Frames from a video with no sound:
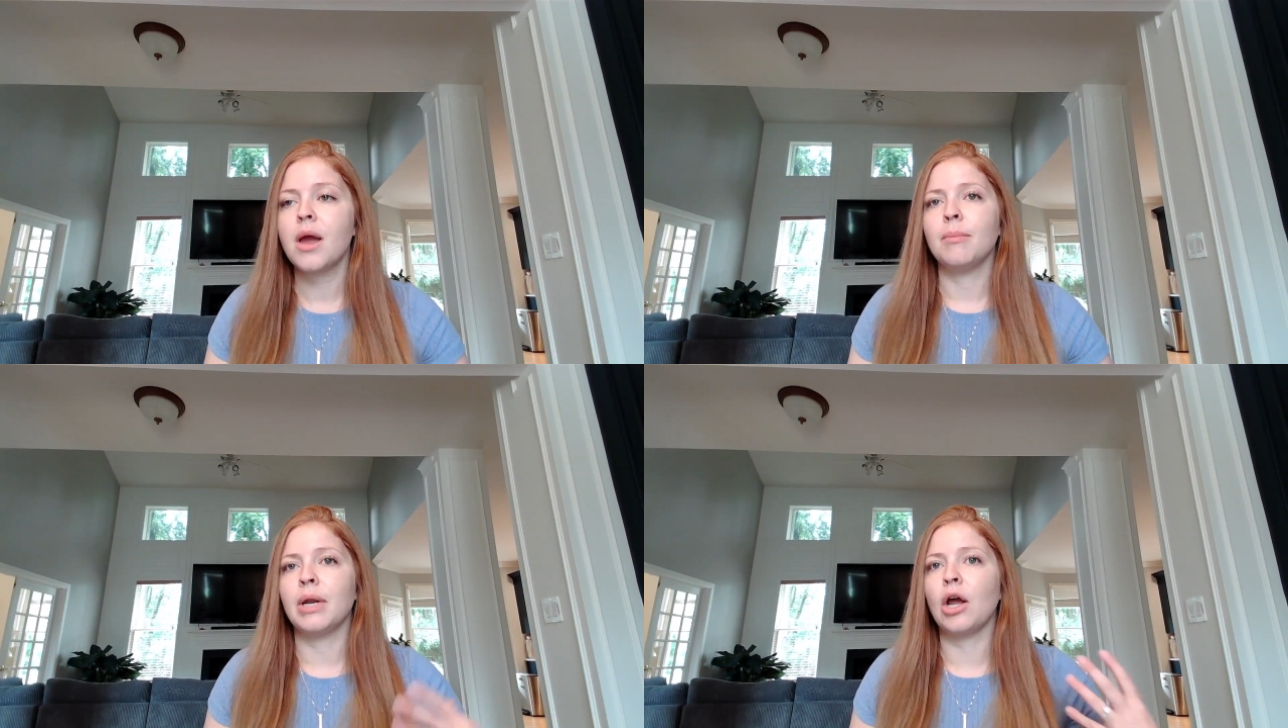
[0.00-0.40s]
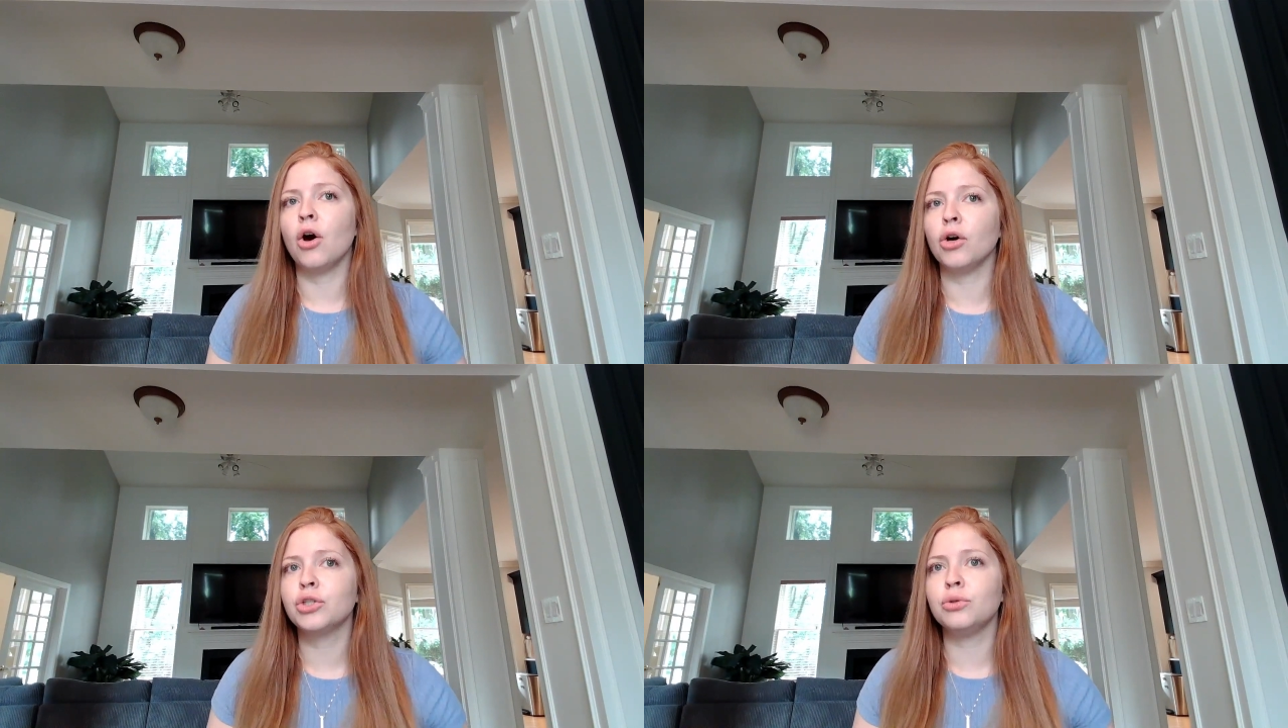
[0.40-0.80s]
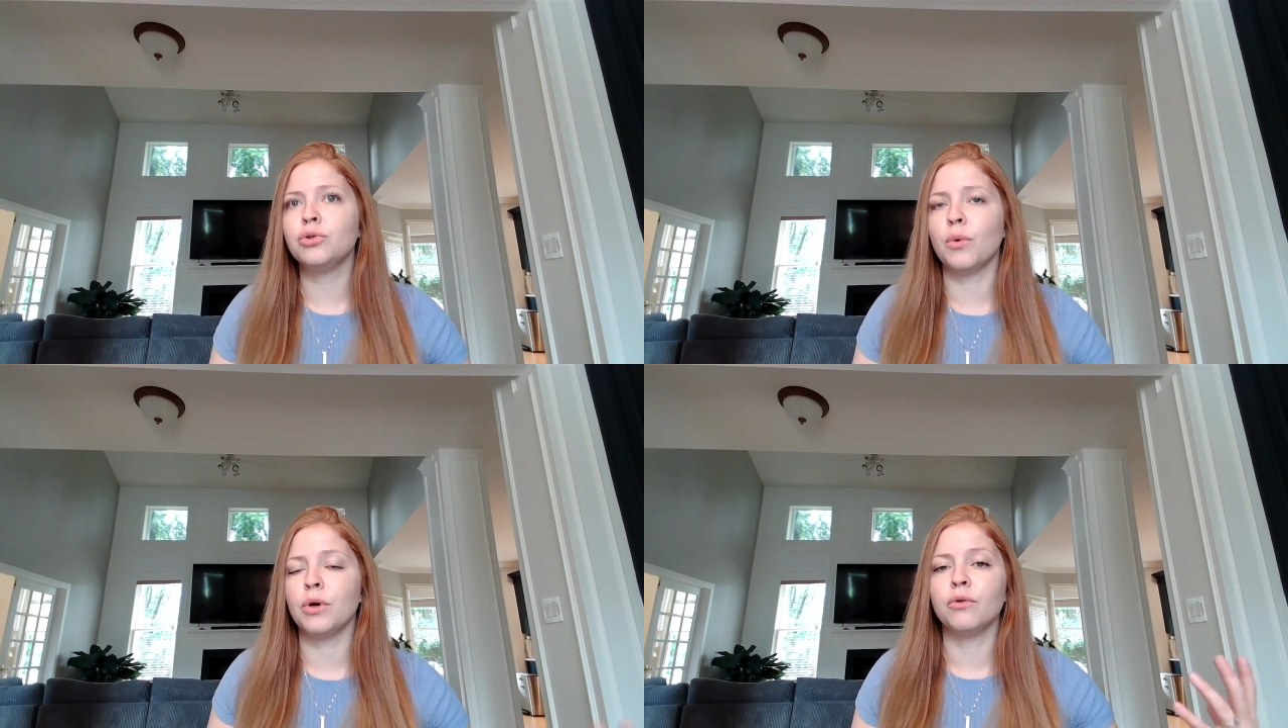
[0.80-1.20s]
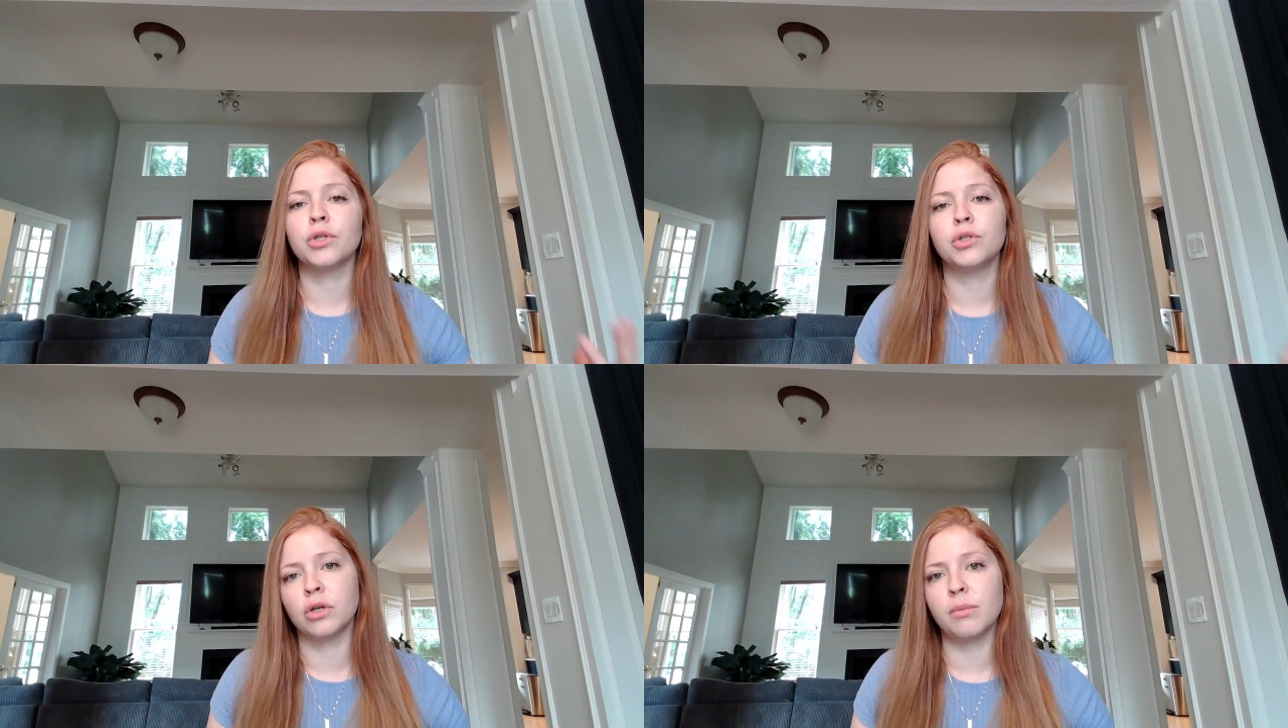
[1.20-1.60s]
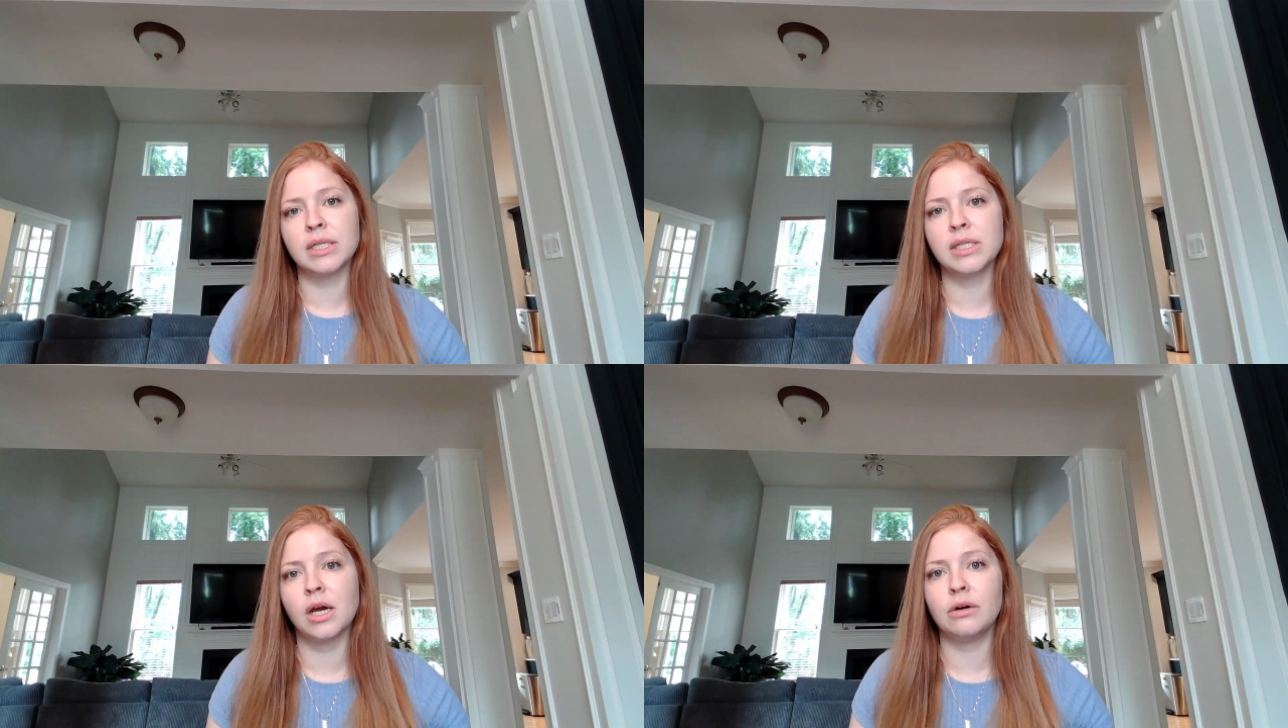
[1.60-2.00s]
but I also don't want to restrict
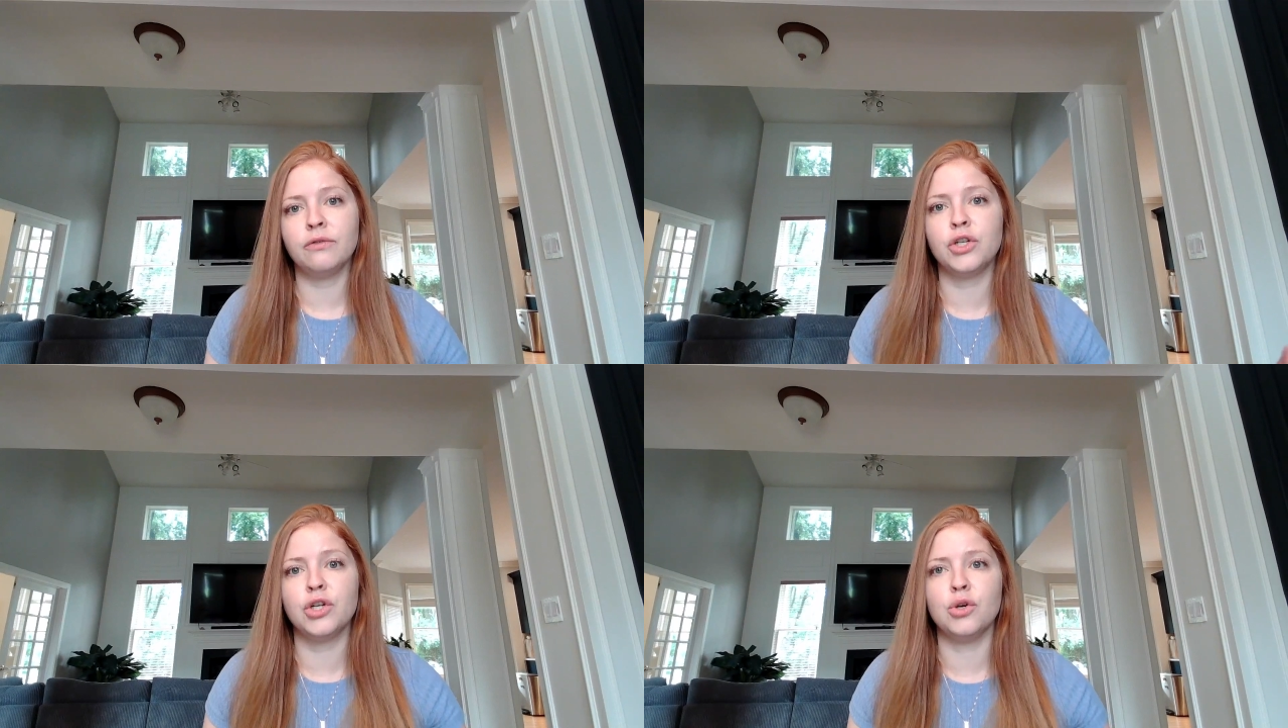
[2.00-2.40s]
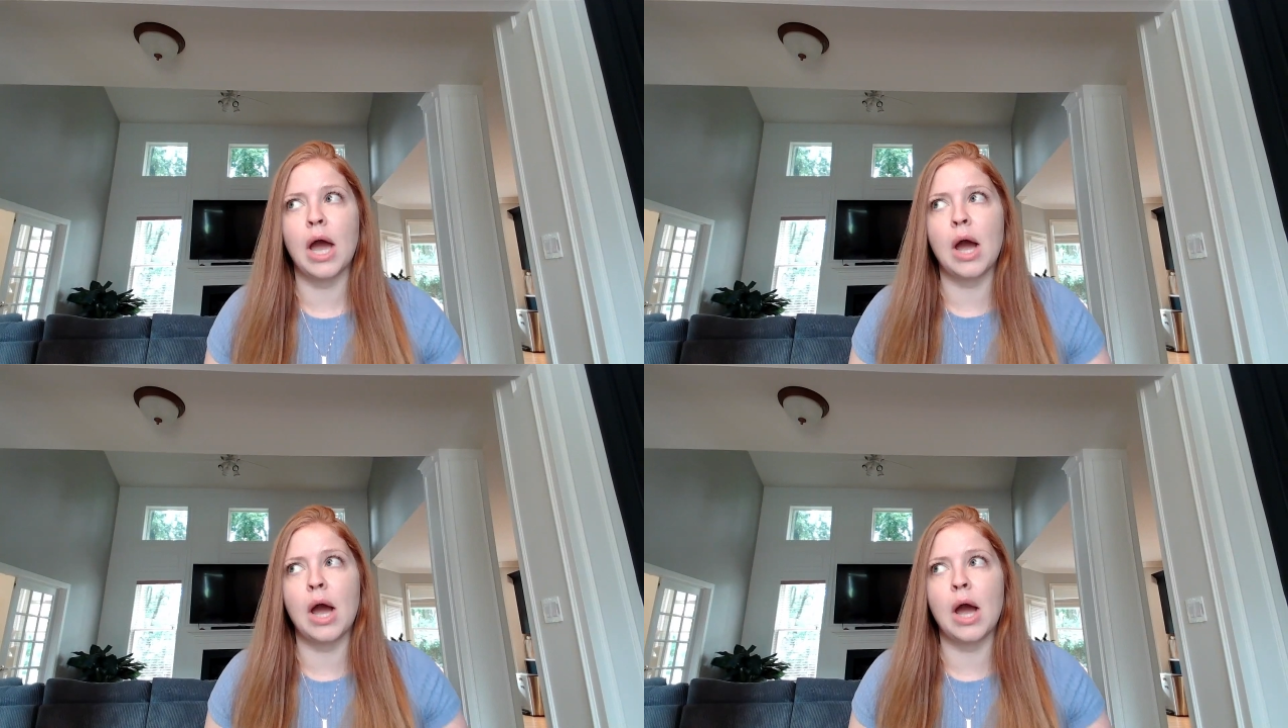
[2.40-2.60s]
myself to